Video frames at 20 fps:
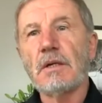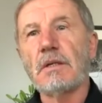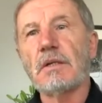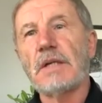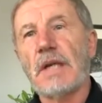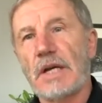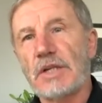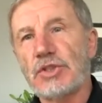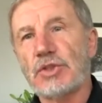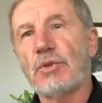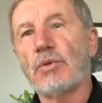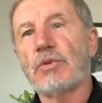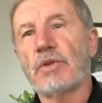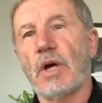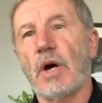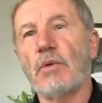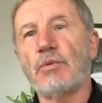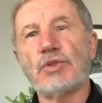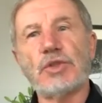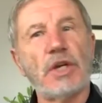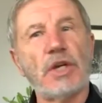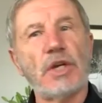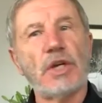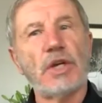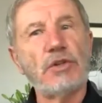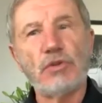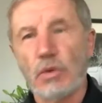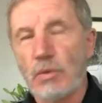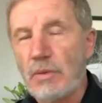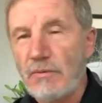national coach and
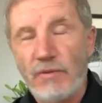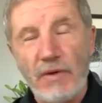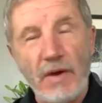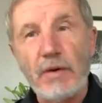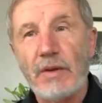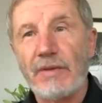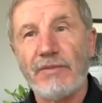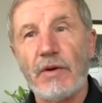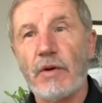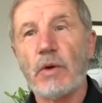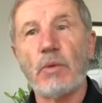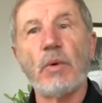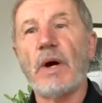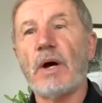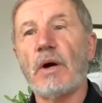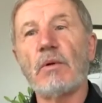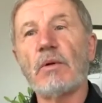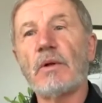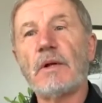doing very, very well.